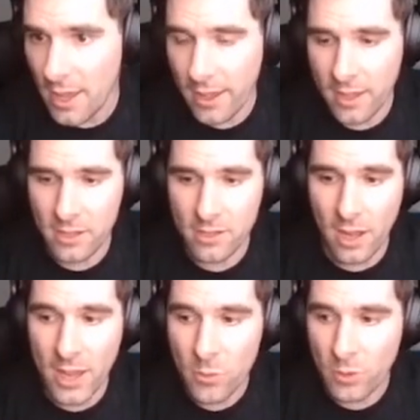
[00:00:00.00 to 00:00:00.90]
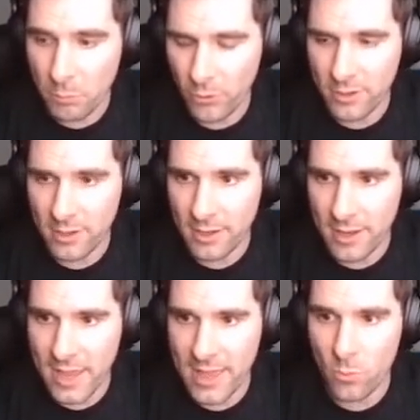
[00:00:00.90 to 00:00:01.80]
and I will put
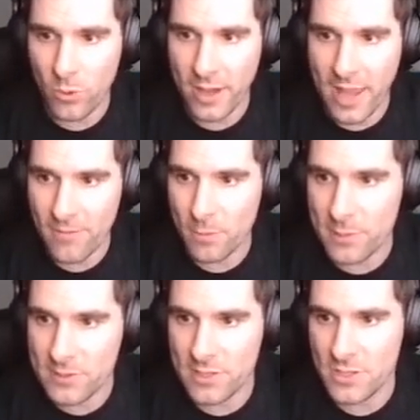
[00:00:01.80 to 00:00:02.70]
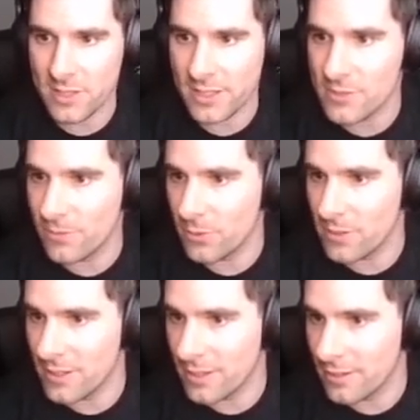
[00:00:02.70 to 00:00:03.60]
it in whatever position gets
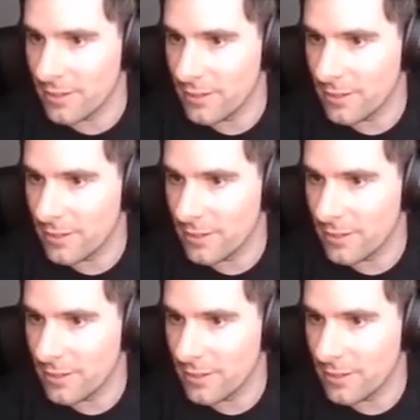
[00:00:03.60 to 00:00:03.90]
voted in.